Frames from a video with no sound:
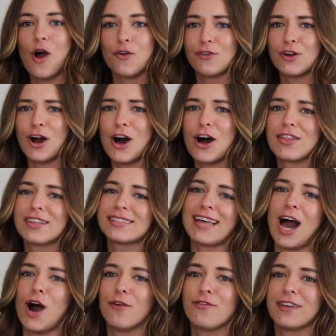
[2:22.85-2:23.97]
Overall, this
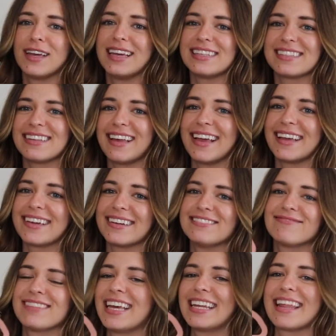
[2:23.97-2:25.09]
outfit is like
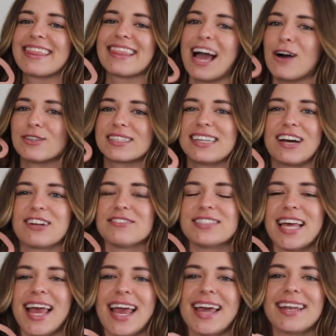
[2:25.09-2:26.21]
in a thousand out of
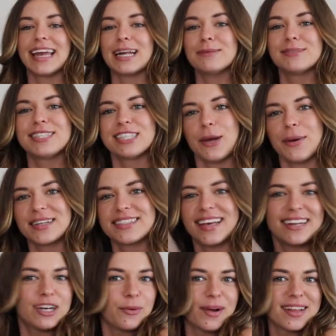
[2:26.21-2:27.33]
ten, and I'm so
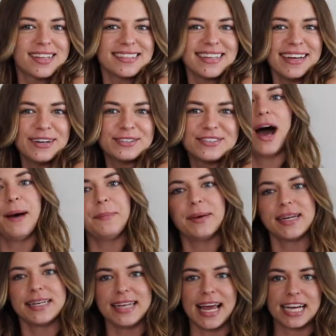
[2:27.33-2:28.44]
excited to wear this out. Up
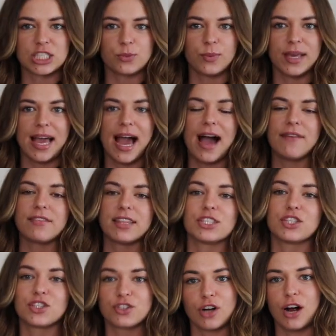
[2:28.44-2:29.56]
next, we have
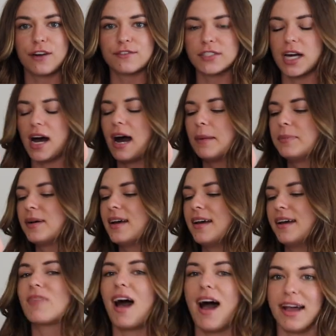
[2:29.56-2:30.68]
this scarf top.
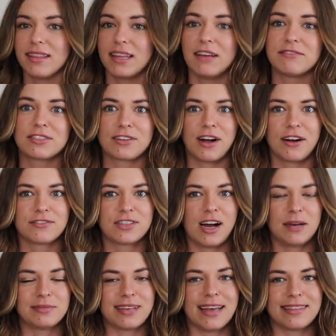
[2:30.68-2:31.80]
I love scarf
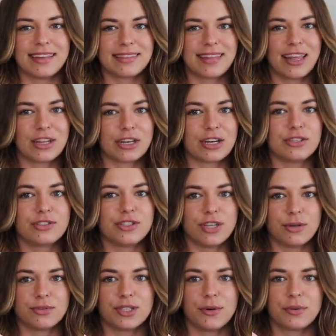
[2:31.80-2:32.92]
tops. I think they look
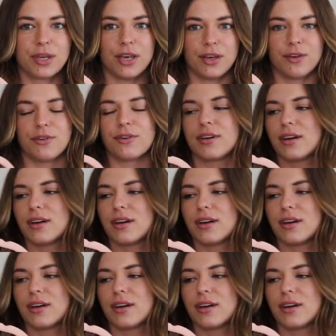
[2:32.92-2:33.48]
so, so cute.